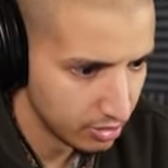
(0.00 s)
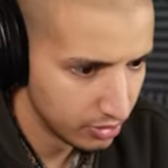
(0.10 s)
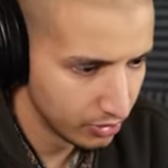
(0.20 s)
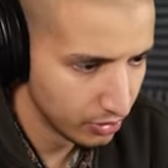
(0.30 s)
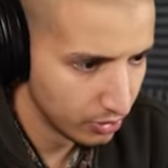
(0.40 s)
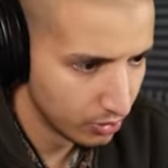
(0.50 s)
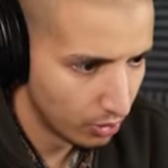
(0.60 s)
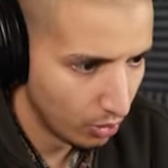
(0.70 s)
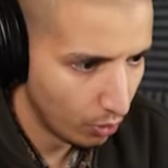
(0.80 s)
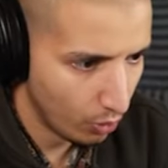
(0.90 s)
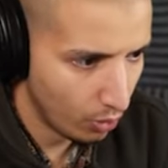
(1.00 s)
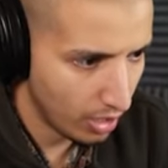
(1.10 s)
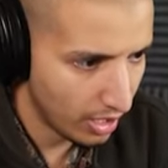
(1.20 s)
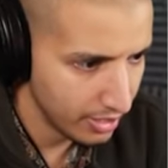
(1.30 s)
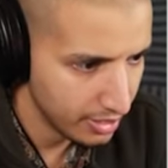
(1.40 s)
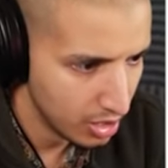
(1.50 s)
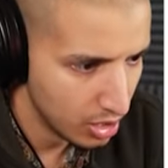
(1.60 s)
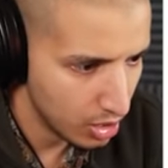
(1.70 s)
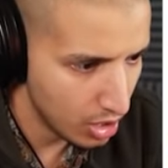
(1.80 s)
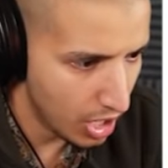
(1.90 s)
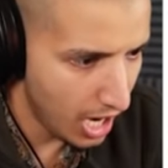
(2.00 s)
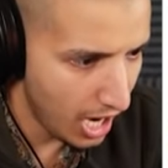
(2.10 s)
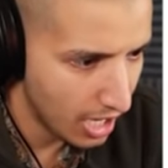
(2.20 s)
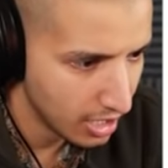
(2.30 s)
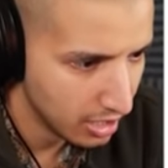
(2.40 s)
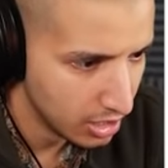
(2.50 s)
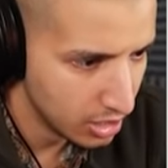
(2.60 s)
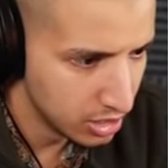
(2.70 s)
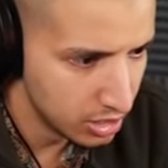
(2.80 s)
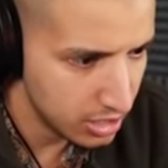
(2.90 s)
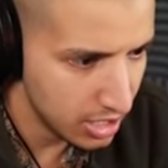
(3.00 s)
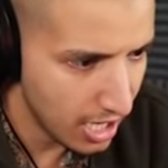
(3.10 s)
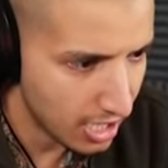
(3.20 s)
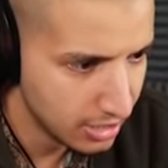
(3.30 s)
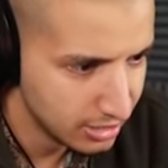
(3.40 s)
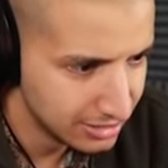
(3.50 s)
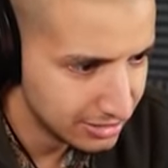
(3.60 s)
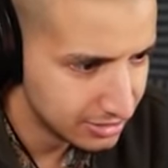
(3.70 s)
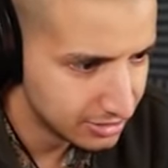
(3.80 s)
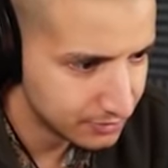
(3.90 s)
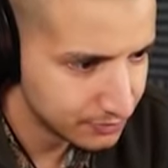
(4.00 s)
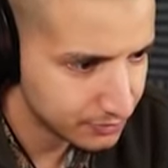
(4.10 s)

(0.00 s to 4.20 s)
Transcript: two, one. Oh! Oh! Oh!